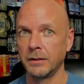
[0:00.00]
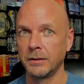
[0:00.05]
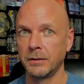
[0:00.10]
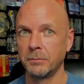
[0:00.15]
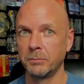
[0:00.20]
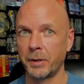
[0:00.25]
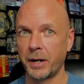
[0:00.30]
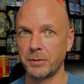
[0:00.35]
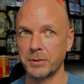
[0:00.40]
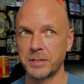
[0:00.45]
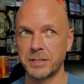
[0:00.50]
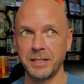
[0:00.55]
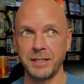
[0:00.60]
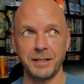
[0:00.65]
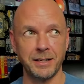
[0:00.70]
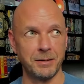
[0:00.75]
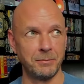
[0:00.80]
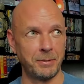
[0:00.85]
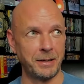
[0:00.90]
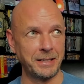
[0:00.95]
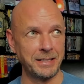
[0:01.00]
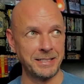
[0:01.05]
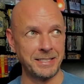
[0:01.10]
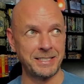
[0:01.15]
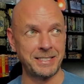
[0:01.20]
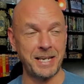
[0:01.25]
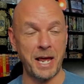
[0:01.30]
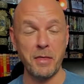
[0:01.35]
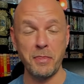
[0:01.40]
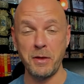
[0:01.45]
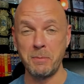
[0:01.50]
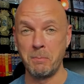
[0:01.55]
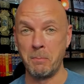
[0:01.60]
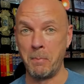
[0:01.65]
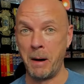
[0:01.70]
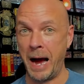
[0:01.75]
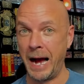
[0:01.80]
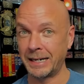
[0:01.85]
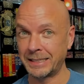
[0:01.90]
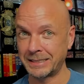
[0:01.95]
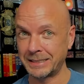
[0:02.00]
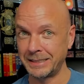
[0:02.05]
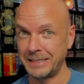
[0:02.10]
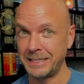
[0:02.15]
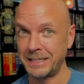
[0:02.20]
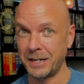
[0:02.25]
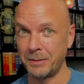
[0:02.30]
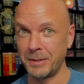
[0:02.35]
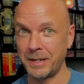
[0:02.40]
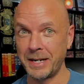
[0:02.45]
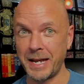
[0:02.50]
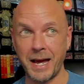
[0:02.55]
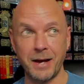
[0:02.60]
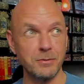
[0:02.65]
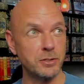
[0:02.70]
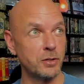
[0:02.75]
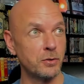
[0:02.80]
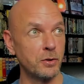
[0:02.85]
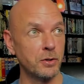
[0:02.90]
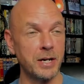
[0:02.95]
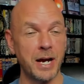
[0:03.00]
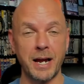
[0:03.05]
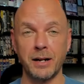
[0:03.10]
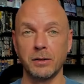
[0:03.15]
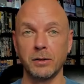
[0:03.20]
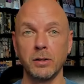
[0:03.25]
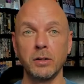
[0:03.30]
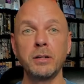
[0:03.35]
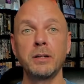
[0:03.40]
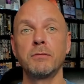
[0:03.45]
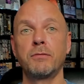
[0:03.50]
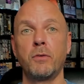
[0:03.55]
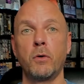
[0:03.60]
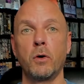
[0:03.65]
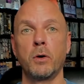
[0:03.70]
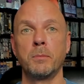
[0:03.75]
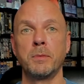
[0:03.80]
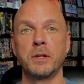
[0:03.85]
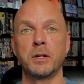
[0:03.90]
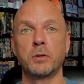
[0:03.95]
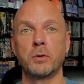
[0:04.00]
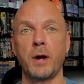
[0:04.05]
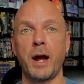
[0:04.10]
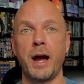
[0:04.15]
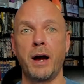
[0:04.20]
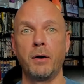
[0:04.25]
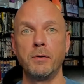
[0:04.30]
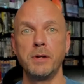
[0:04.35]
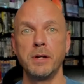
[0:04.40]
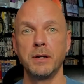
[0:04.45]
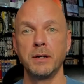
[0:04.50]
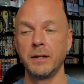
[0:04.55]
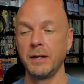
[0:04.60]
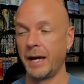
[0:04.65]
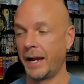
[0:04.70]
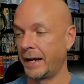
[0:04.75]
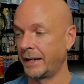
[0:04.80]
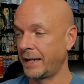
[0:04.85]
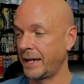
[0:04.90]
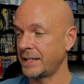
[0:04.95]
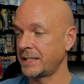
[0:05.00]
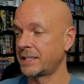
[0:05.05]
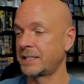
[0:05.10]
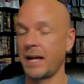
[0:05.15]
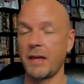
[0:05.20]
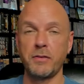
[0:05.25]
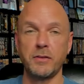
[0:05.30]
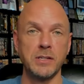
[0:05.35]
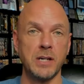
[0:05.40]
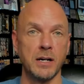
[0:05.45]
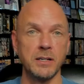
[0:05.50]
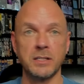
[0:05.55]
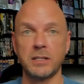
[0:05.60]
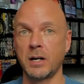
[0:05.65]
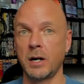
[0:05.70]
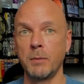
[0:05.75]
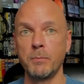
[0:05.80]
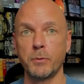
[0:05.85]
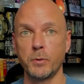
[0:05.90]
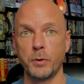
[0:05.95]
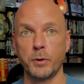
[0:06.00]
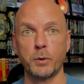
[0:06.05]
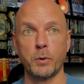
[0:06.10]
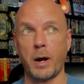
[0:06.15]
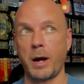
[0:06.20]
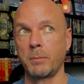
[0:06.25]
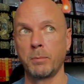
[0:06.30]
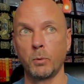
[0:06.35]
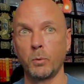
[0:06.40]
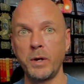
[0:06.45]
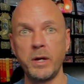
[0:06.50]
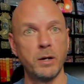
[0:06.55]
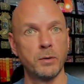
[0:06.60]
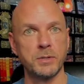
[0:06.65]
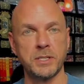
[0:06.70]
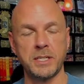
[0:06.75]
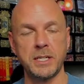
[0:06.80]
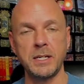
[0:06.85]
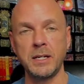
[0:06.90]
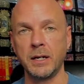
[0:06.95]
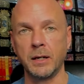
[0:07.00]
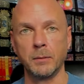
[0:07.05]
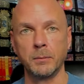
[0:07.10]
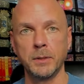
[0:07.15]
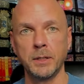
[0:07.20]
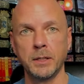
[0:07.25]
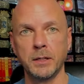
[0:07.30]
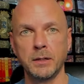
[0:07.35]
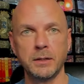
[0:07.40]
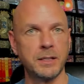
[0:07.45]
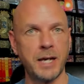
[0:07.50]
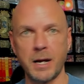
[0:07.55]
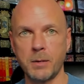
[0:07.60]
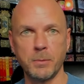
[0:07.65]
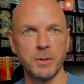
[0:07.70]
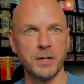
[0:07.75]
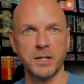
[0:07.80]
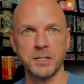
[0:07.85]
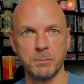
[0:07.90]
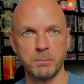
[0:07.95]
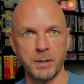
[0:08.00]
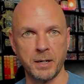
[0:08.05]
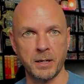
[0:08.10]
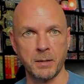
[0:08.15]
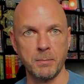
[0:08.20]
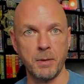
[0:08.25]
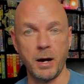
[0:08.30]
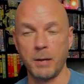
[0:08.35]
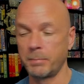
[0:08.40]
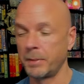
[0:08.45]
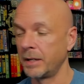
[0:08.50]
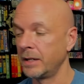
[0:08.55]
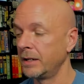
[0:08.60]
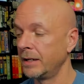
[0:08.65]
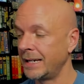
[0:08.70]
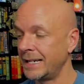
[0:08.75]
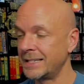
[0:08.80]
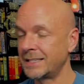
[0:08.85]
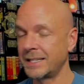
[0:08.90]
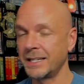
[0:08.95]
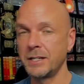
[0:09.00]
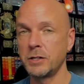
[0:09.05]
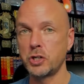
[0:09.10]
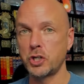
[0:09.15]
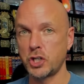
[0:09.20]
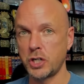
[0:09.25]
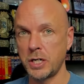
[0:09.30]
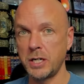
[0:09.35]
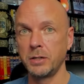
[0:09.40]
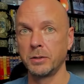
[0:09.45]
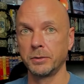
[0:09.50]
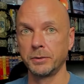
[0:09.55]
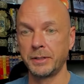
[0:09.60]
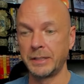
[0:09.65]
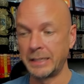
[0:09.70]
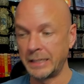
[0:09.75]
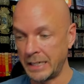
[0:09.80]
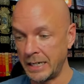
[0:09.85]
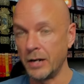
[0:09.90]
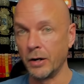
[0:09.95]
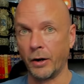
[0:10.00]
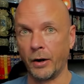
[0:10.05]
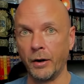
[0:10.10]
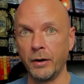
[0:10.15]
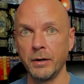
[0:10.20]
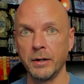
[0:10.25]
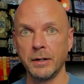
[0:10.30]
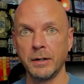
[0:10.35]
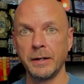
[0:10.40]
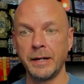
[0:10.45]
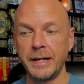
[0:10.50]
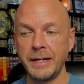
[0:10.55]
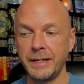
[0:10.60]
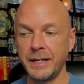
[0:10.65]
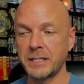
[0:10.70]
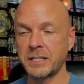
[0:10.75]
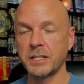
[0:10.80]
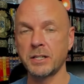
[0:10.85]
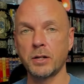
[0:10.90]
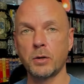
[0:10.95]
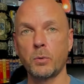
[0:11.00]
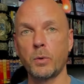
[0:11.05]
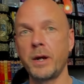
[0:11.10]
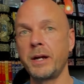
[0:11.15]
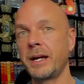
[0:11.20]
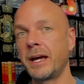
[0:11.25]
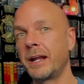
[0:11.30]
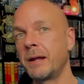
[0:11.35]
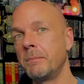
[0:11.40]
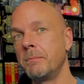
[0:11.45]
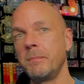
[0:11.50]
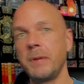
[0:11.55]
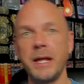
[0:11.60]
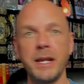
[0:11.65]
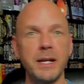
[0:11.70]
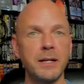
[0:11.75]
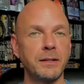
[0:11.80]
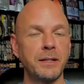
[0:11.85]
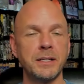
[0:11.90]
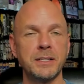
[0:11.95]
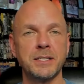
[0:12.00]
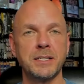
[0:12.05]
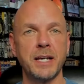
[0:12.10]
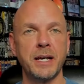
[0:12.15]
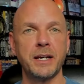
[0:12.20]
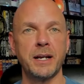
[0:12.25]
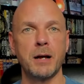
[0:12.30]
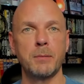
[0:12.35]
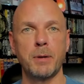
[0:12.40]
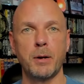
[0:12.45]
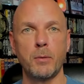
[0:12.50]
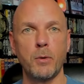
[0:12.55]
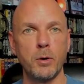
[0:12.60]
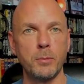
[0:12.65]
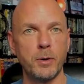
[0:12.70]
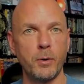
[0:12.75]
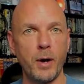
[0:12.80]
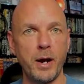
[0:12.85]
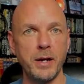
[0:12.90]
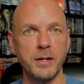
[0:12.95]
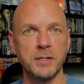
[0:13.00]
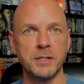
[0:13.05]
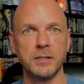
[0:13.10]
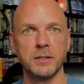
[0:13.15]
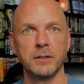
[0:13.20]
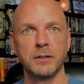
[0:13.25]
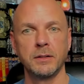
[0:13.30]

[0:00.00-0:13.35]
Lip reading: But I was thinking, I'm like, is Seth and Moxley coming down? So they're kind of looking for him in the crowd. And I guess Seth does come through the crowd, but we don't see him. Camera doesn't pick him up. He's in Shield gear. He gets in the ring and immediately gets taken out by Roman Reigns.